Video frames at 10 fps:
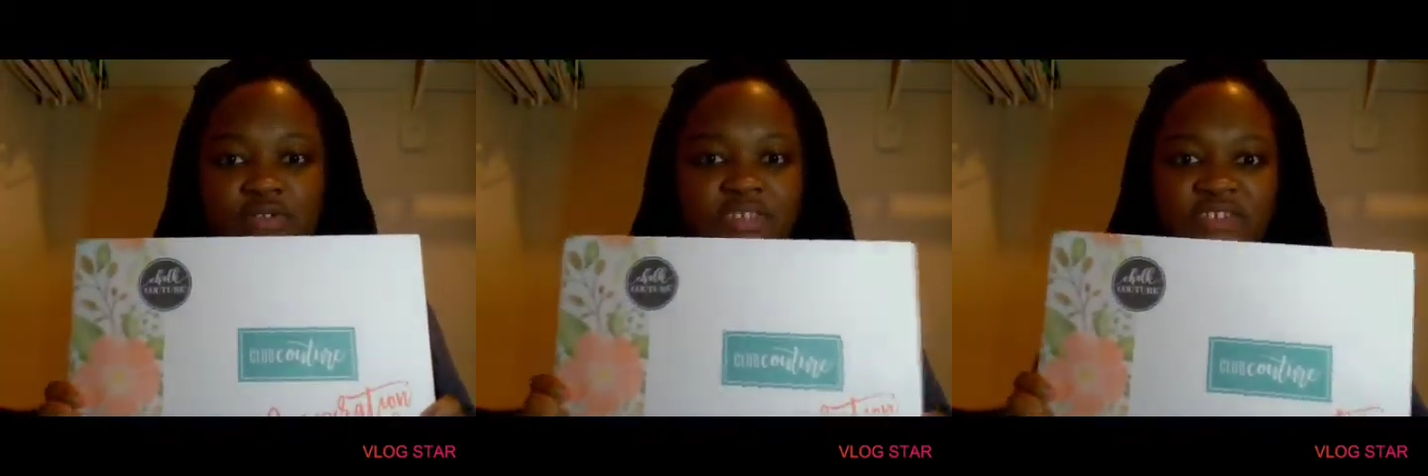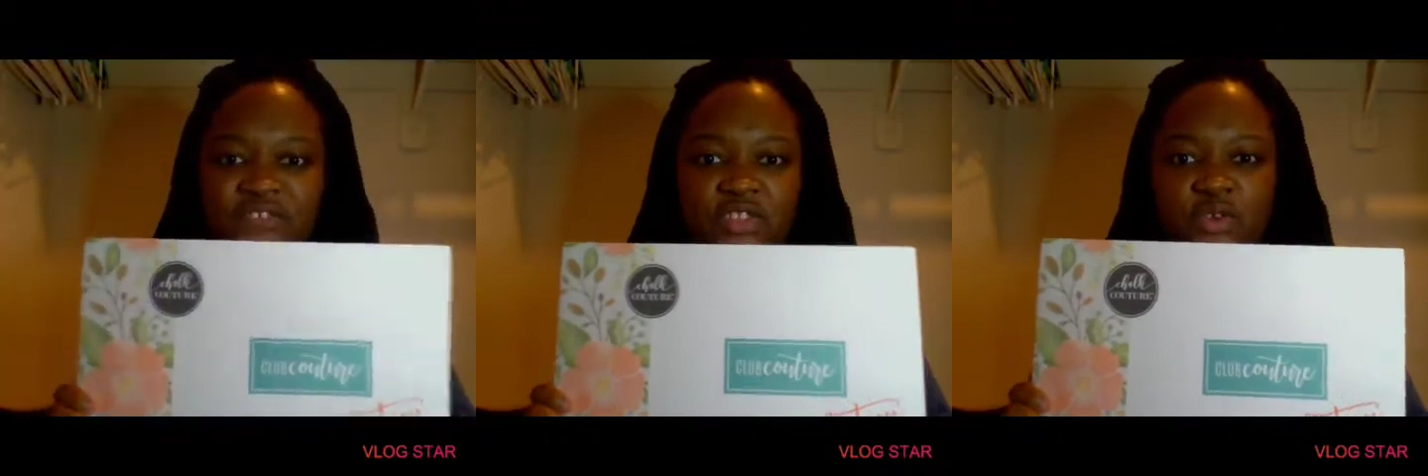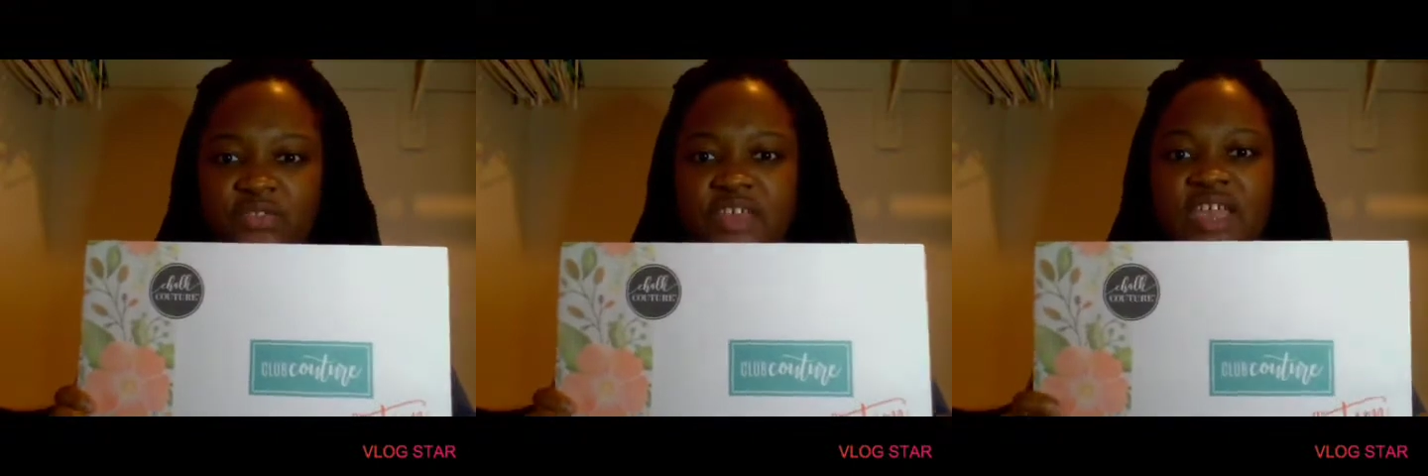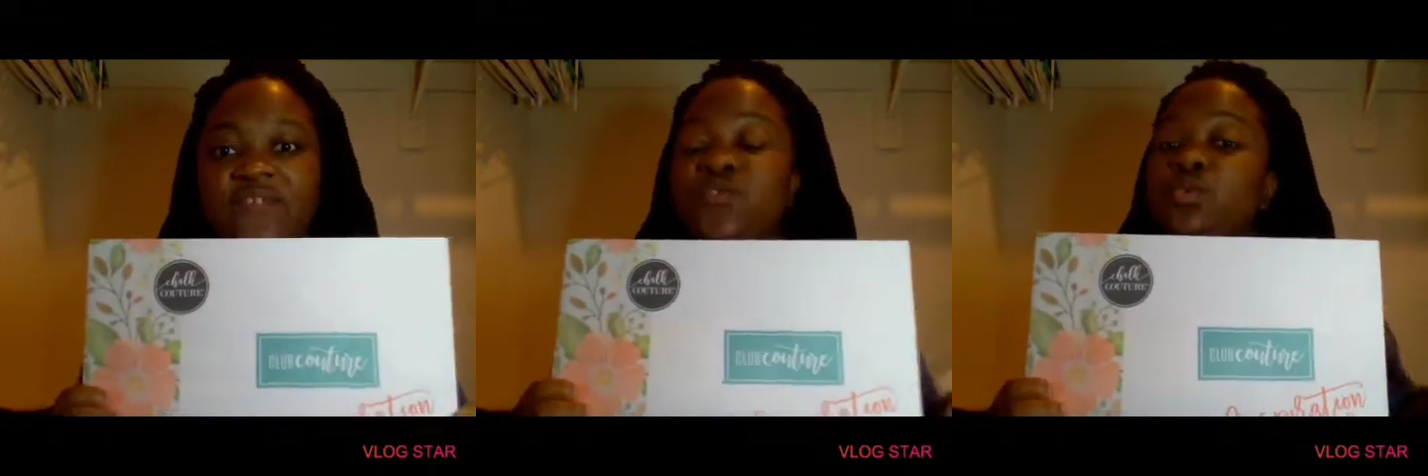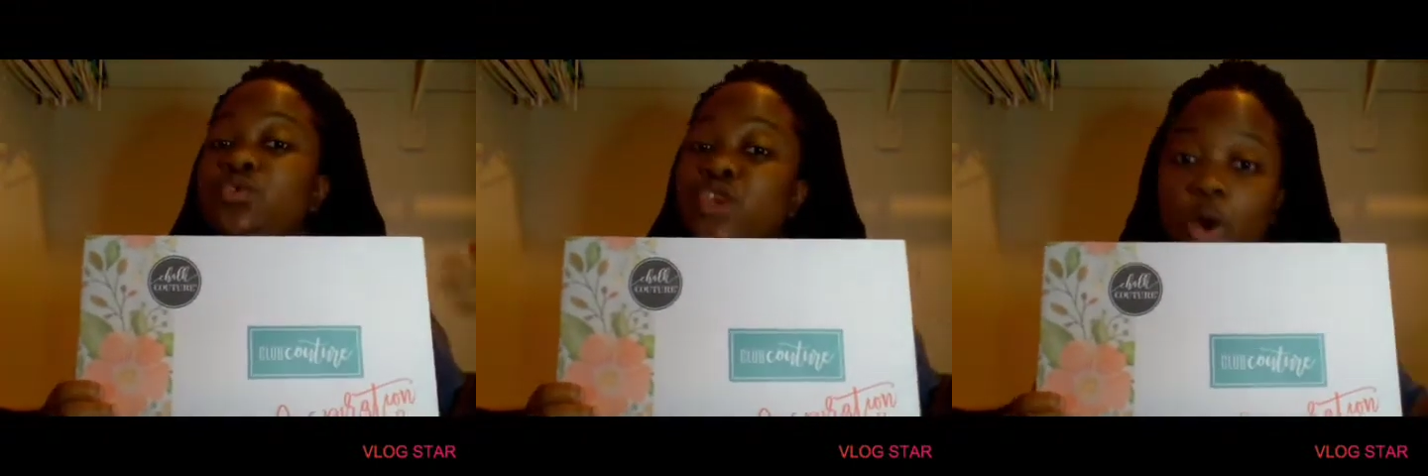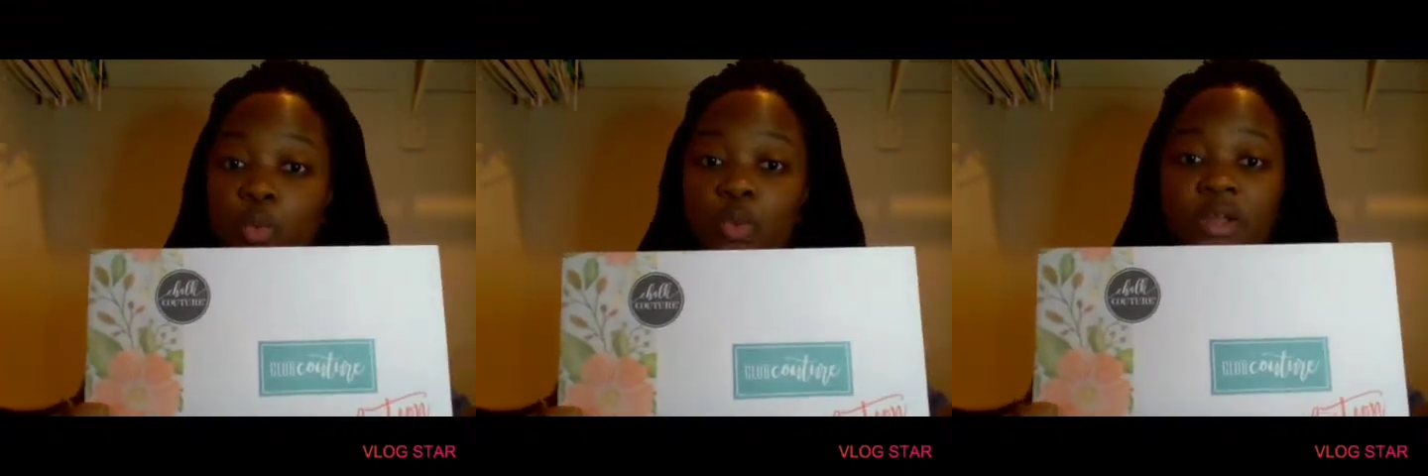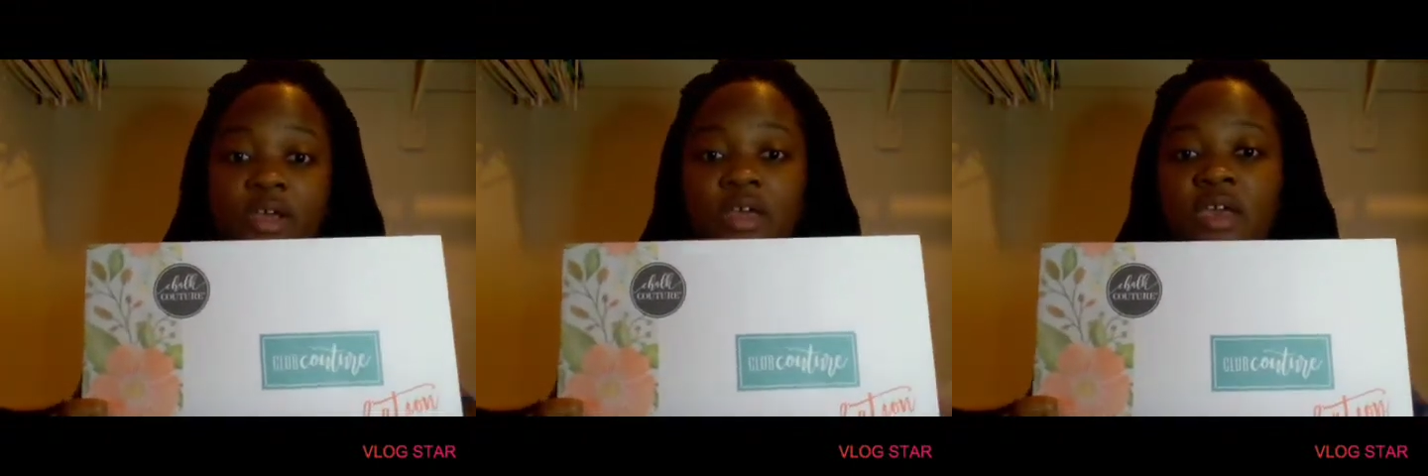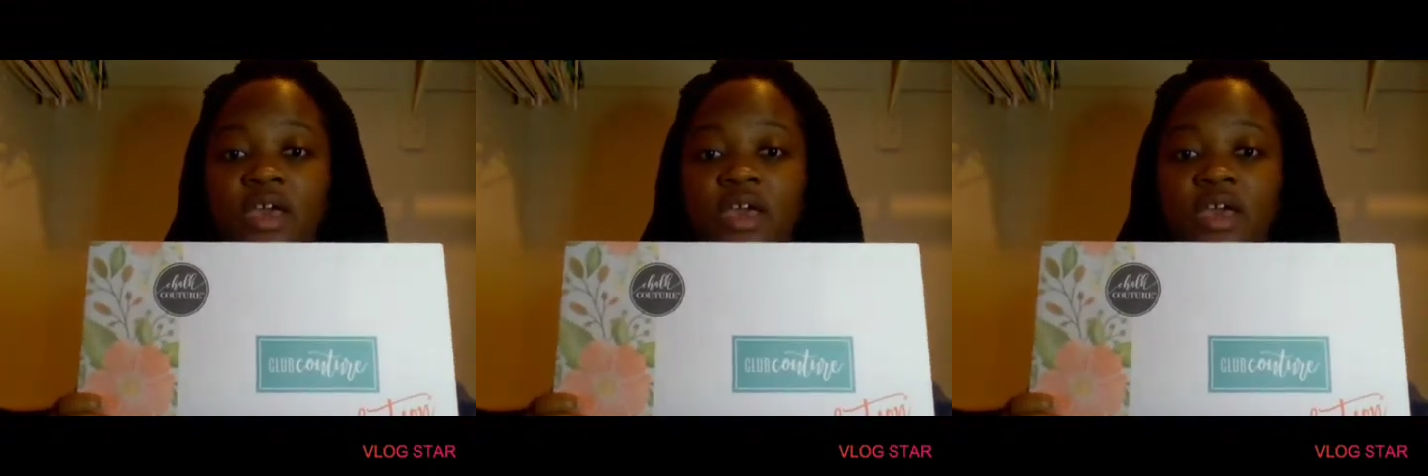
different little thing. If you don't want